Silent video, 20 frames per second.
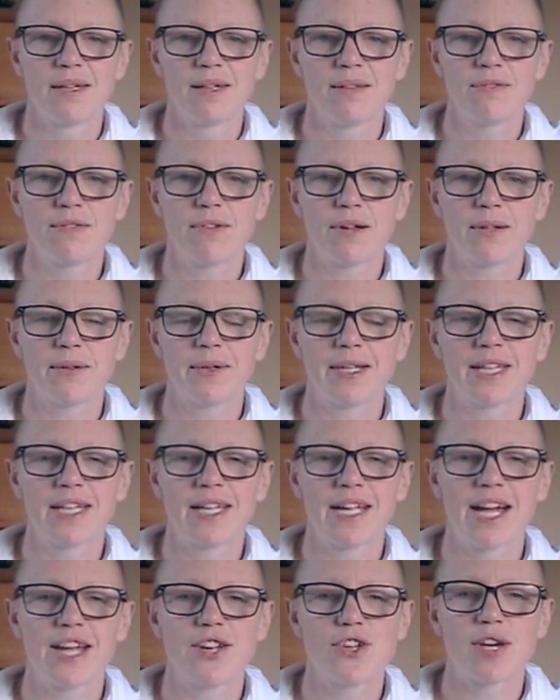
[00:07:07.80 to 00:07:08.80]
Following
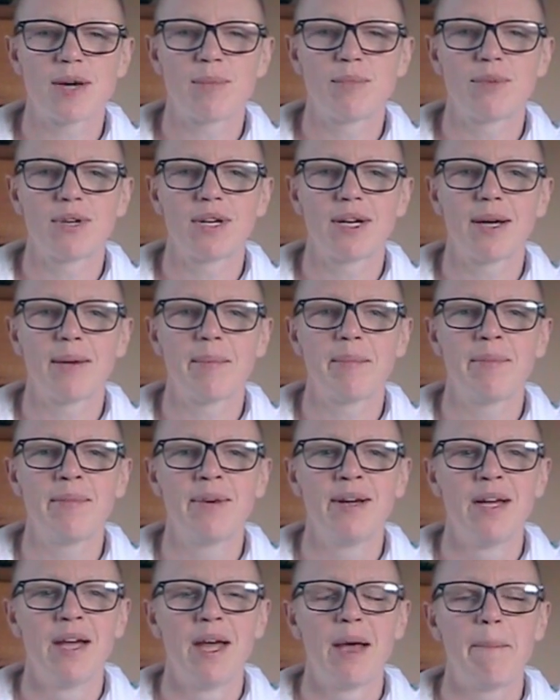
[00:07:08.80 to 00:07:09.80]
the Ajahn
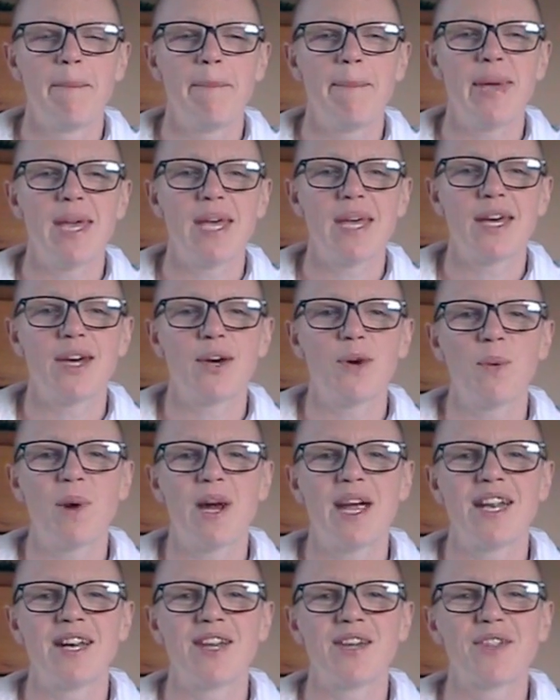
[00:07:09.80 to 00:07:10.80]
Brahm bear
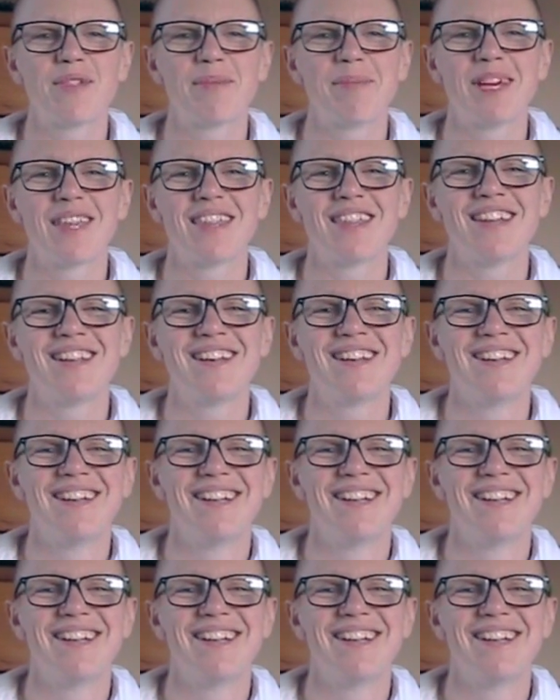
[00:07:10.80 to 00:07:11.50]
awareness method.